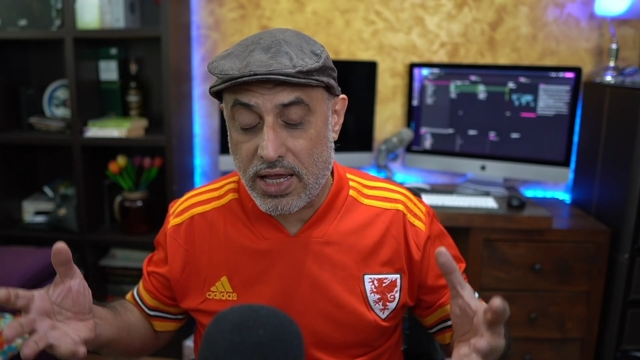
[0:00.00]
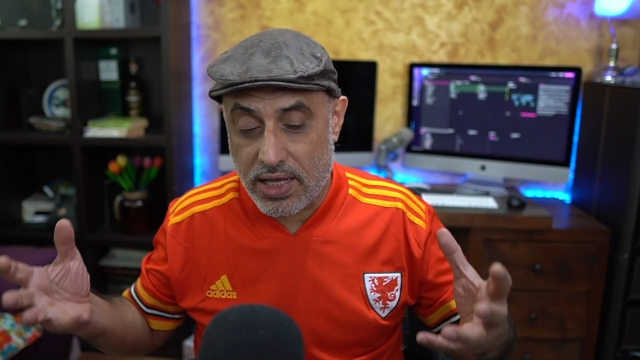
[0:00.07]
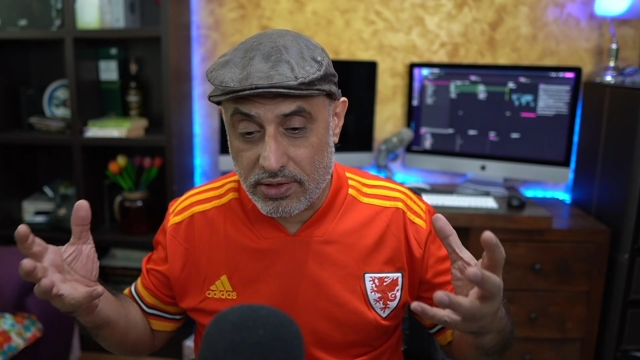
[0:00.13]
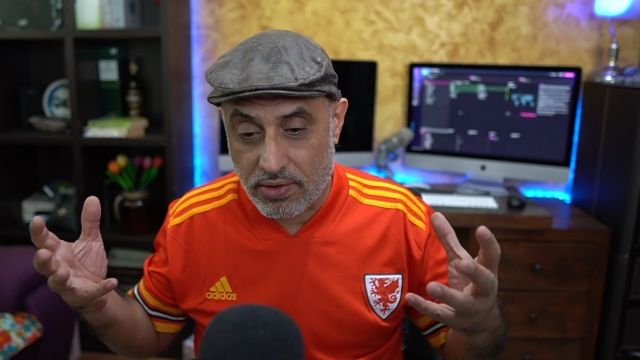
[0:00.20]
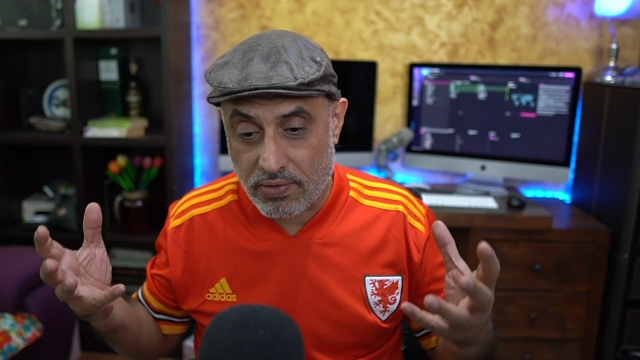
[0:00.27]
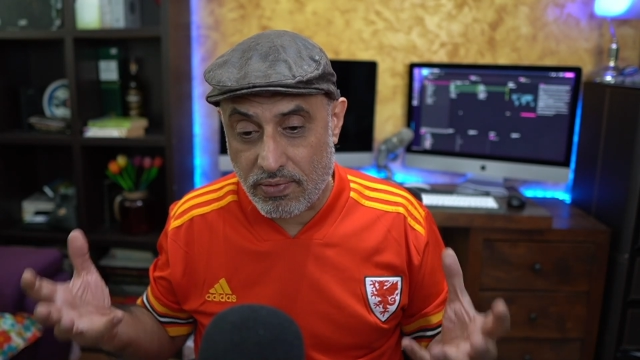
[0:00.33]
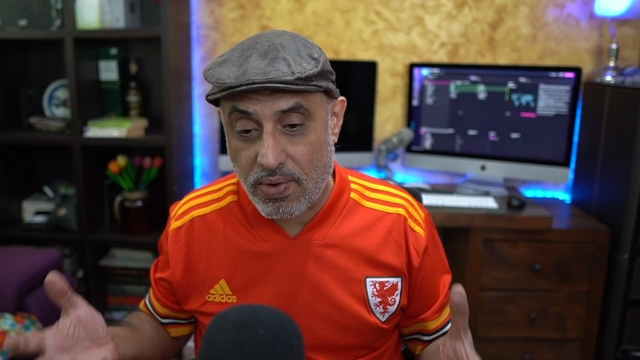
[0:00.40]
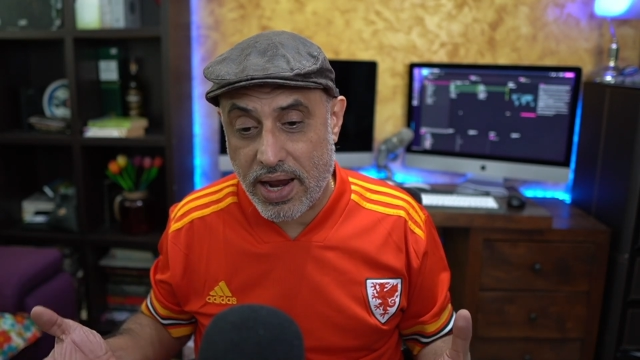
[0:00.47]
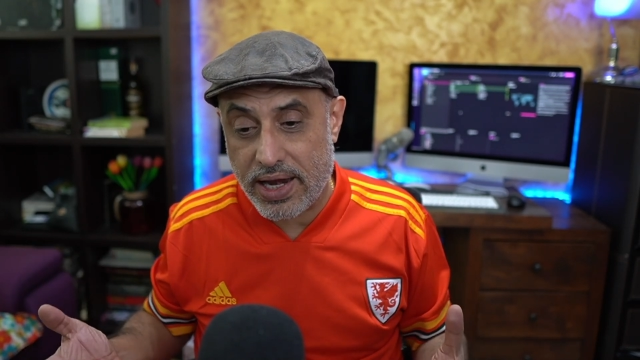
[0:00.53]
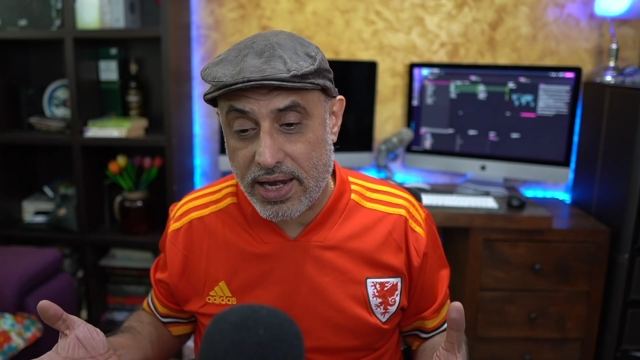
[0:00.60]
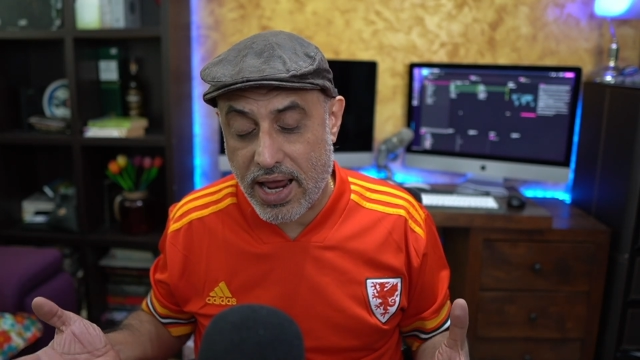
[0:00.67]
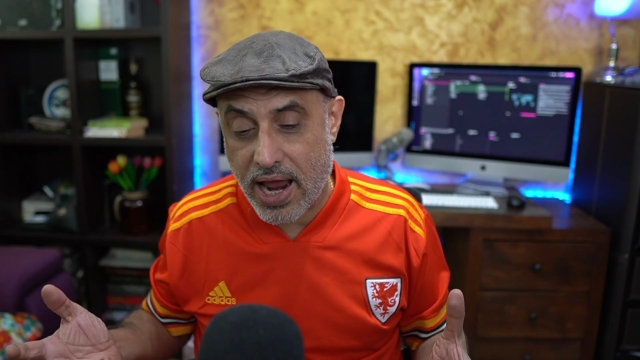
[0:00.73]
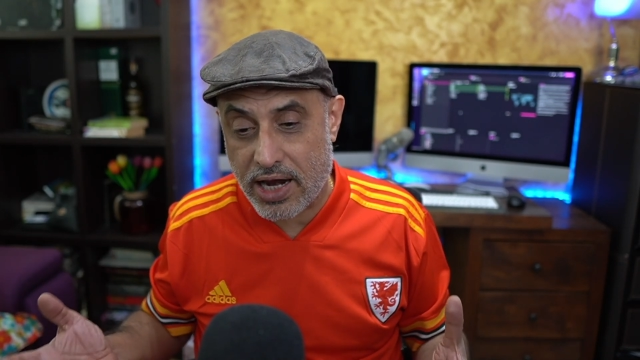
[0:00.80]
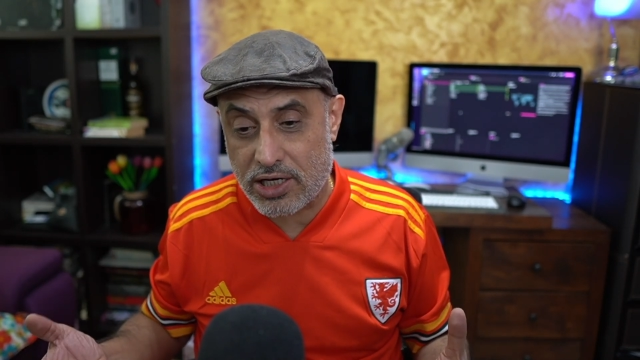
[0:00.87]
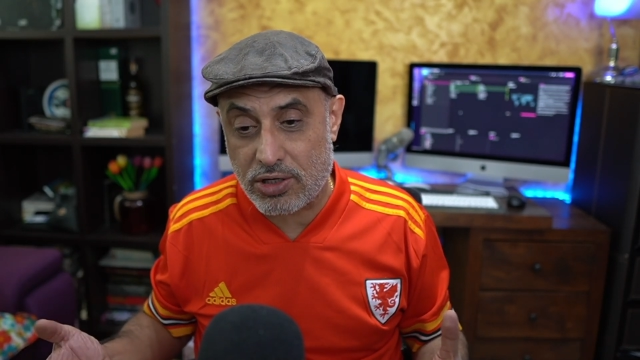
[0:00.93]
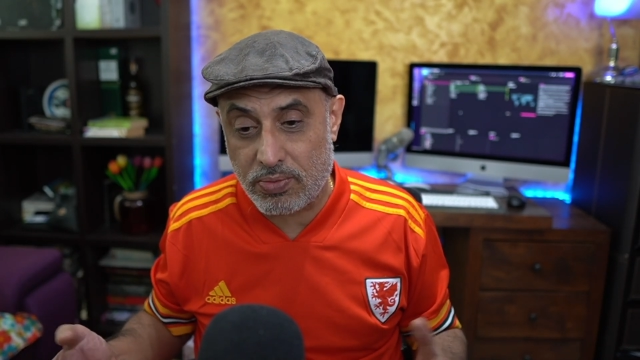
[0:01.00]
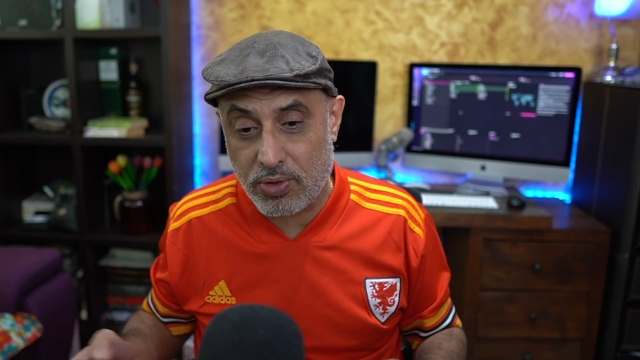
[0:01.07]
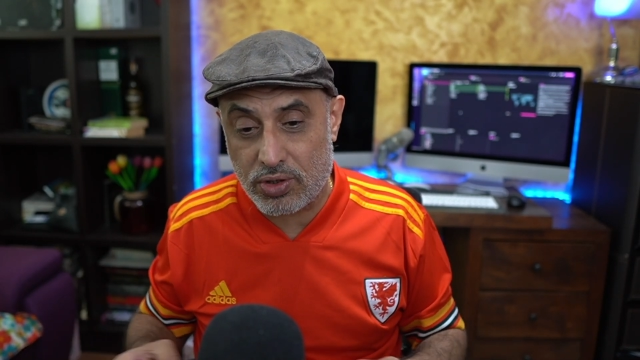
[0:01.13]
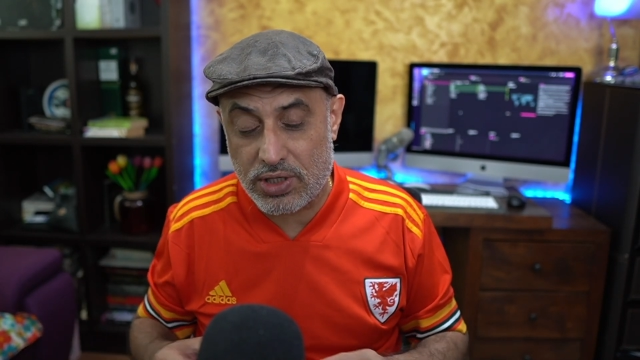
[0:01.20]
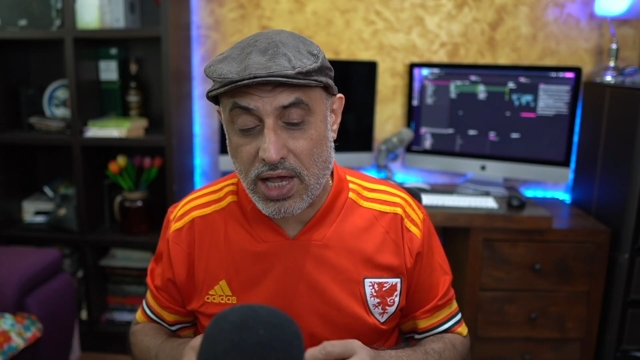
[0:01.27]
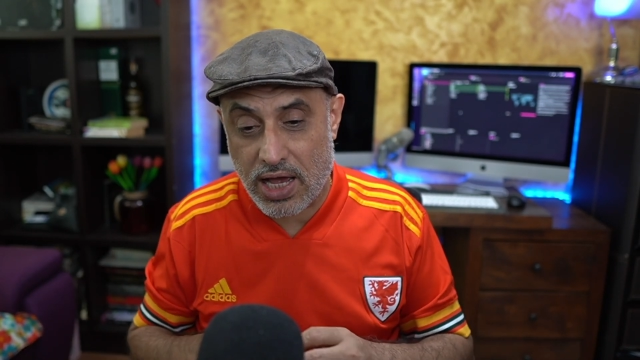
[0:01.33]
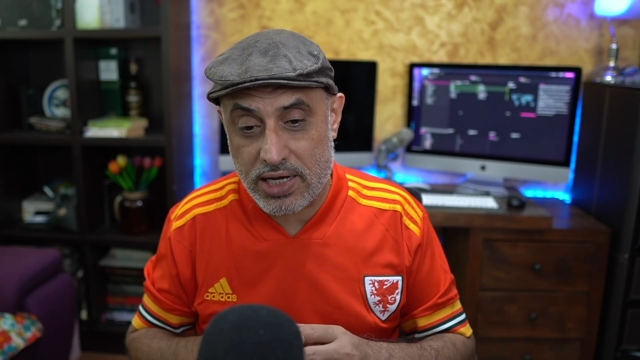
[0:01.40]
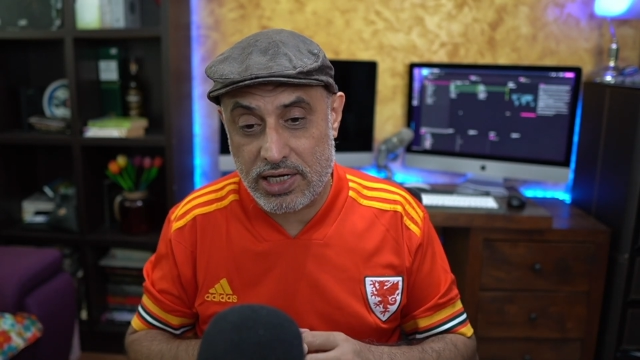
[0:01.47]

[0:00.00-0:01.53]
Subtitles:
the right attributes are